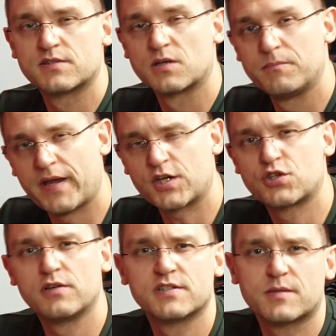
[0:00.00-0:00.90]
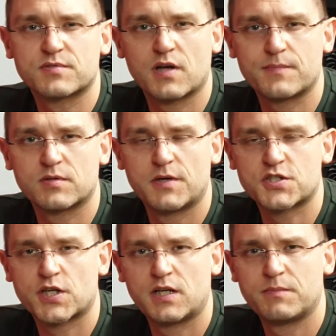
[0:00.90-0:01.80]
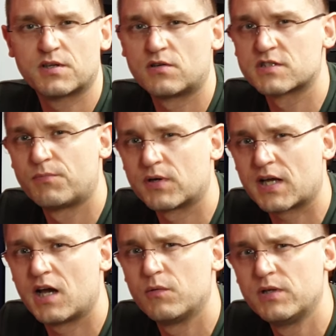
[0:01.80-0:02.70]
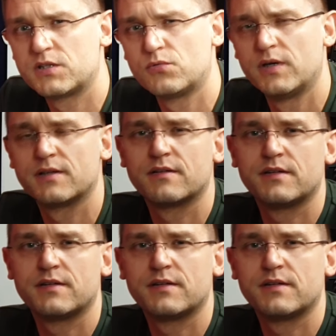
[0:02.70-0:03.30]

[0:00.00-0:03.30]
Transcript: So make sure you subscribe to my channel, because what I will do in the